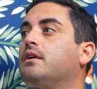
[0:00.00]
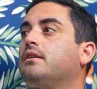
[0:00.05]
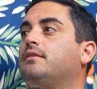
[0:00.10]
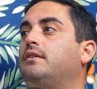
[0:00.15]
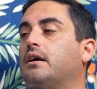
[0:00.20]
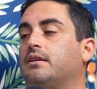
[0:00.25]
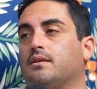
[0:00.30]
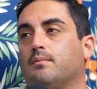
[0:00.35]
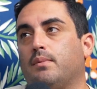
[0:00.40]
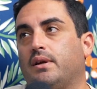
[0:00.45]

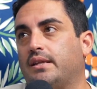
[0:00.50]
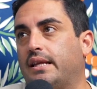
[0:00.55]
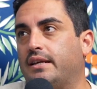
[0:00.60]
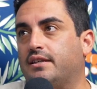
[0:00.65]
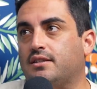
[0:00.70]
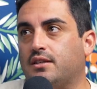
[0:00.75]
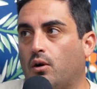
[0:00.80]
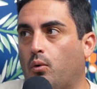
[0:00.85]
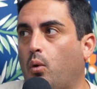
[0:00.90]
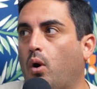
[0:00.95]
Doesn't mean they
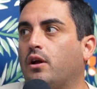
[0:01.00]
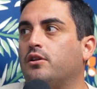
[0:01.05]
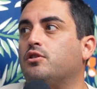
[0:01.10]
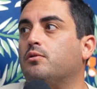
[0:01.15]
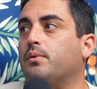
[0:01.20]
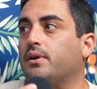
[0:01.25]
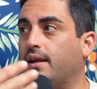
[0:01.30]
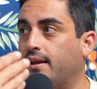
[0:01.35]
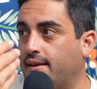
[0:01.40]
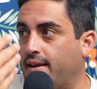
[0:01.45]
still want to,
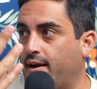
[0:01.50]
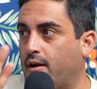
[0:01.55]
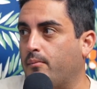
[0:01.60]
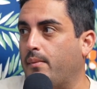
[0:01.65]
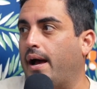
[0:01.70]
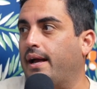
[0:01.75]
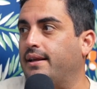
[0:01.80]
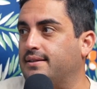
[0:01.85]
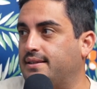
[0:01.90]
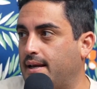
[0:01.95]
but in their
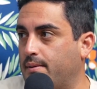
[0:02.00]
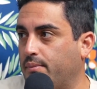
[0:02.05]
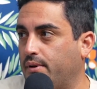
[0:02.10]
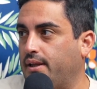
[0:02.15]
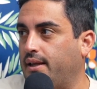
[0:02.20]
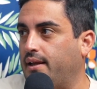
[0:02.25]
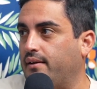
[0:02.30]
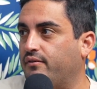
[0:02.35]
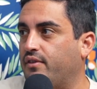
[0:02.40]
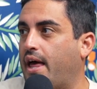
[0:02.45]
minds, they
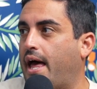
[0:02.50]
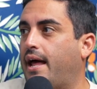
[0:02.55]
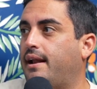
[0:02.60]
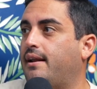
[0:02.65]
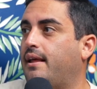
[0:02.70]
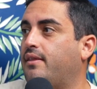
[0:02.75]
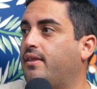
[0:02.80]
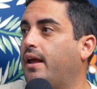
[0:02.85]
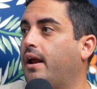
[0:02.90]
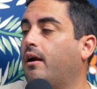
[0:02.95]
believe that.
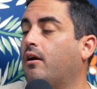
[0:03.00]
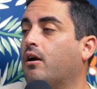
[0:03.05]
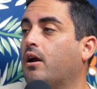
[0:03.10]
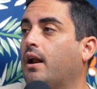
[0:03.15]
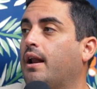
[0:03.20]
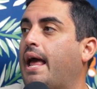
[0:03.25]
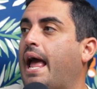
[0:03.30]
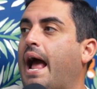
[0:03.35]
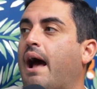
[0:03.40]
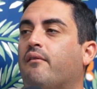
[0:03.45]
And they're
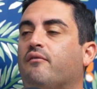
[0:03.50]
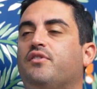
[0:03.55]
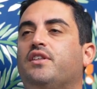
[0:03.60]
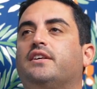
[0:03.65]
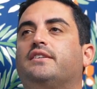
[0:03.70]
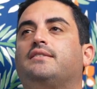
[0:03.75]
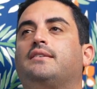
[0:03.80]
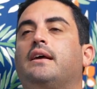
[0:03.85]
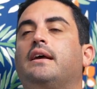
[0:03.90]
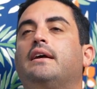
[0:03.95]
going to have
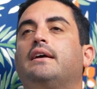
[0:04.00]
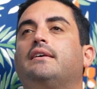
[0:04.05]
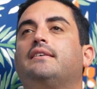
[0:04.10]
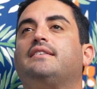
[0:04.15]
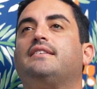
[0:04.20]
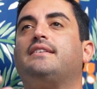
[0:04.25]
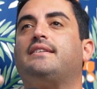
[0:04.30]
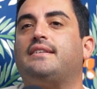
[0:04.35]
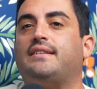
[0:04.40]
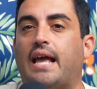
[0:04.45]
this
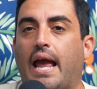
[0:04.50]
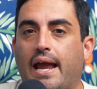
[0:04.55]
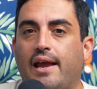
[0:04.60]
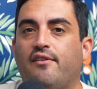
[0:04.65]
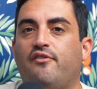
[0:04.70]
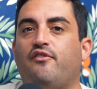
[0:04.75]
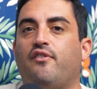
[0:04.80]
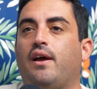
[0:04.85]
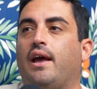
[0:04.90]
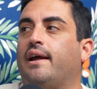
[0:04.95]

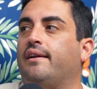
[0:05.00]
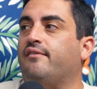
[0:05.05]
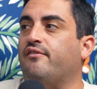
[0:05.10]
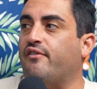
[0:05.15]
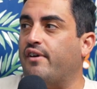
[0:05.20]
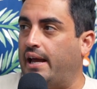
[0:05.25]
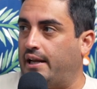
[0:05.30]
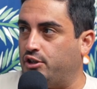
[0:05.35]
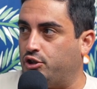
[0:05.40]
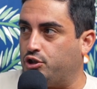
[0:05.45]
safe
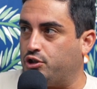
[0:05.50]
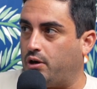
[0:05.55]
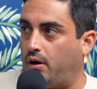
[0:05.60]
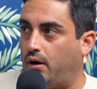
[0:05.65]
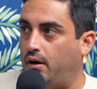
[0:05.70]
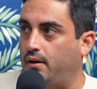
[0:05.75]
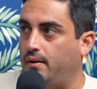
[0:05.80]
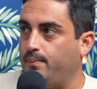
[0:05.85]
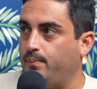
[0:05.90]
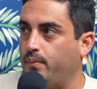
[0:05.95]

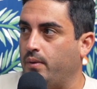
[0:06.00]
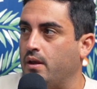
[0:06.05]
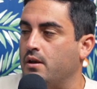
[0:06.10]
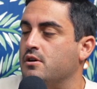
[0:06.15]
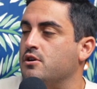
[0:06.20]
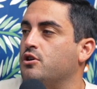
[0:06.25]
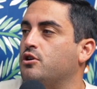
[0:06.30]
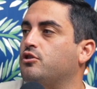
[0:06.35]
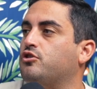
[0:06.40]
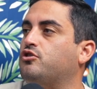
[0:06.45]
adventure.
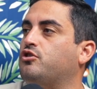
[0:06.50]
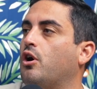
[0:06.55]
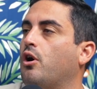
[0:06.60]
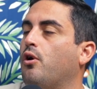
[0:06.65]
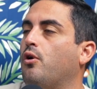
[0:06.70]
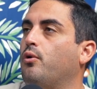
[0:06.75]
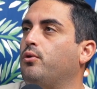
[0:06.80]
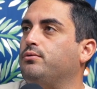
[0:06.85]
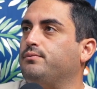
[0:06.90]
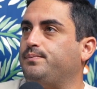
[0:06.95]
Mm-hmm.
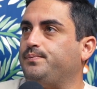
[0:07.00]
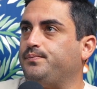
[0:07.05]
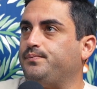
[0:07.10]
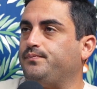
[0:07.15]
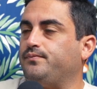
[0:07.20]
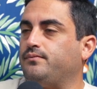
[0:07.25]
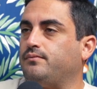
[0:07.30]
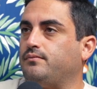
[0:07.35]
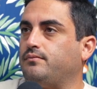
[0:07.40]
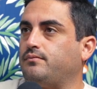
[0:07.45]
So
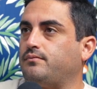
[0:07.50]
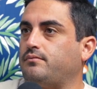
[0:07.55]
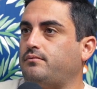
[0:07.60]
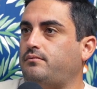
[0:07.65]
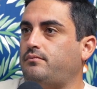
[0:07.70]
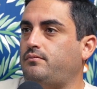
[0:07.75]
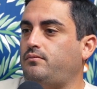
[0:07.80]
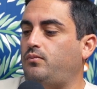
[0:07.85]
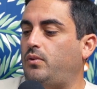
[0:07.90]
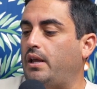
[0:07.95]

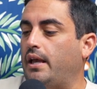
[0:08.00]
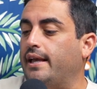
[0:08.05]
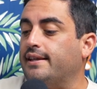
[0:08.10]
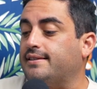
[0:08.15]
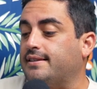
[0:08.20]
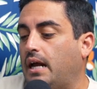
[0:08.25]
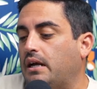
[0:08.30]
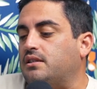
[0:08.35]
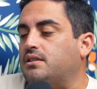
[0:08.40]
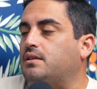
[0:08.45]
it
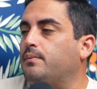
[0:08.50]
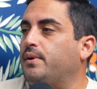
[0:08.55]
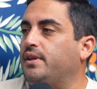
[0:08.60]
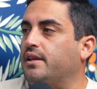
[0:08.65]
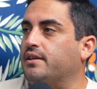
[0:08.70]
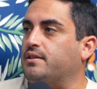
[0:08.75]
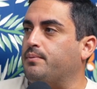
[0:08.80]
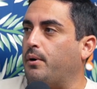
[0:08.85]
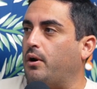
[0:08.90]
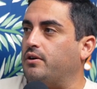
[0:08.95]
sucks to be
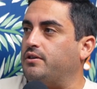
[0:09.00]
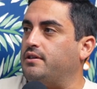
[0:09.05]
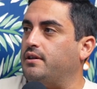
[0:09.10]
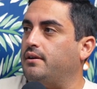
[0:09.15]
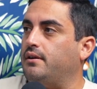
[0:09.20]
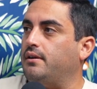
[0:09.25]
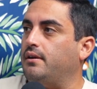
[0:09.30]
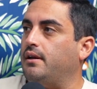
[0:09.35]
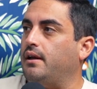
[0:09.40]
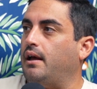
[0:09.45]
this person.
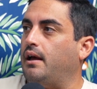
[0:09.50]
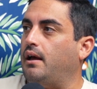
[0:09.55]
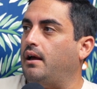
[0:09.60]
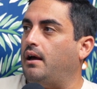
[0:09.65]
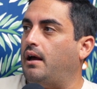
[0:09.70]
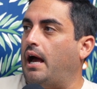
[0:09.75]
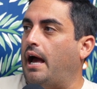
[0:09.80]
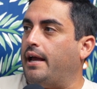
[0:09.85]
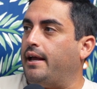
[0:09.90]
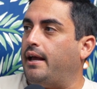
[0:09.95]

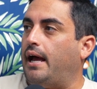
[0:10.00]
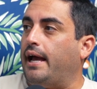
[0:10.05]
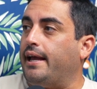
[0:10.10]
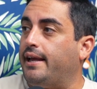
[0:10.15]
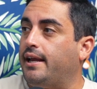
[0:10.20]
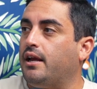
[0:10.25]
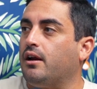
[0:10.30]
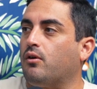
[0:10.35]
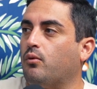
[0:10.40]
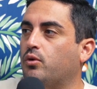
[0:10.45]
I
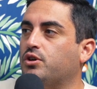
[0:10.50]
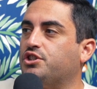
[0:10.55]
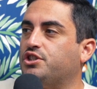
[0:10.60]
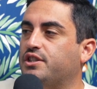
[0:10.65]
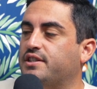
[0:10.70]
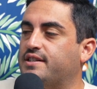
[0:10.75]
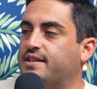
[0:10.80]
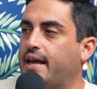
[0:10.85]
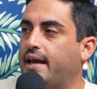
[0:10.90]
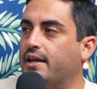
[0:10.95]
hear what
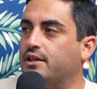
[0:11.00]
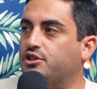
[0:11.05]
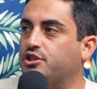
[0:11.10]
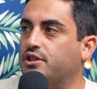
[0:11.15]
she's saying.